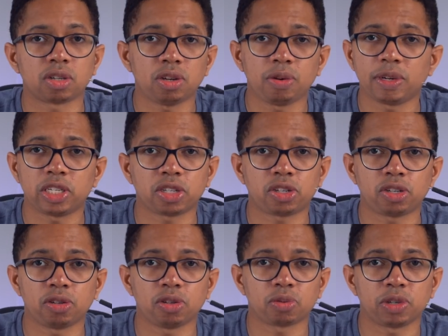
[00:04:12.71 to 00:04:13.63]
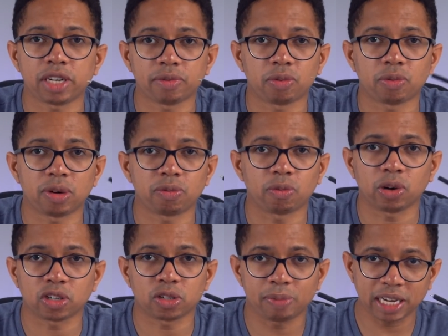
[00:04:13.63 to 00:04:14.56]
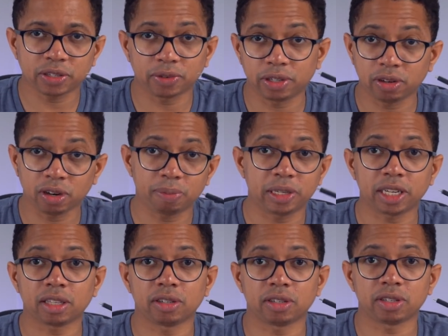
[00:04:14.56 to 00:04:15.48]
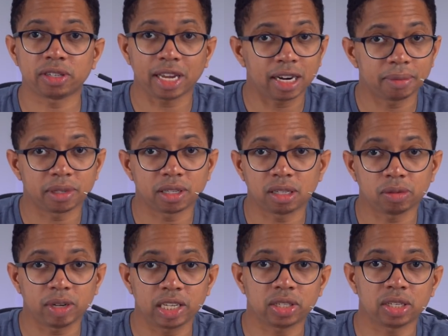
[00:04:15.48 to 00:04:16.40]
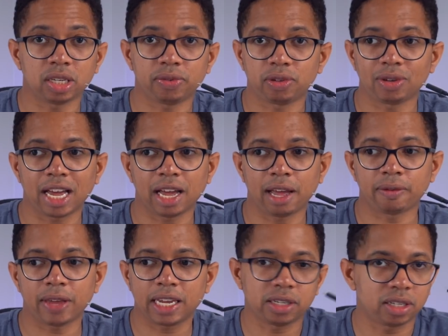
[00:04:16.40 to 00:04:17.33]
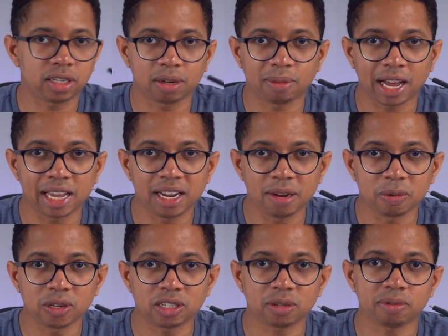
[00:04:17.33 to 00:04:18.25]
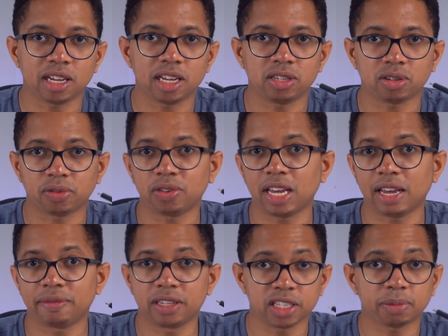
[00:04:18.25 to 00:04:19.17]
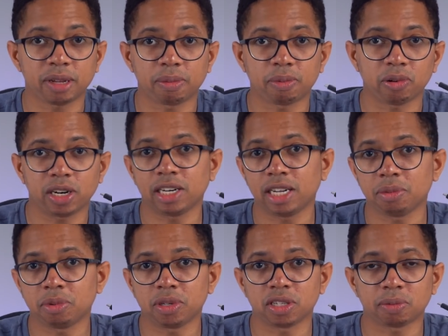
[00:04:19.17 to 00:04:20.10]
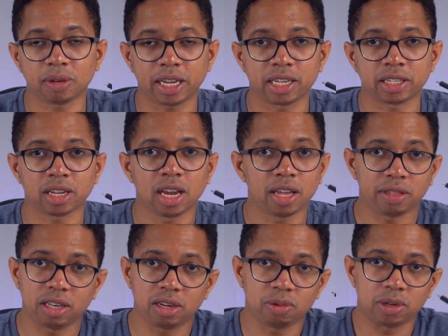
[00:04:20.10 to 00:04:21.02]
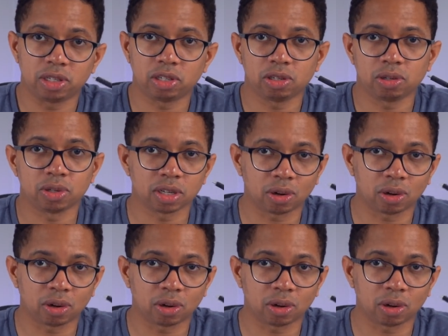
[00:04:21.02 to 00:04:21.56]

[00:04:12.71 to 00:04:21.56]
So you would just choose whichever one works best for your particular setup situation. If you have HDMI enabled displays or if you have DisplayPort enabled displays, then you would choose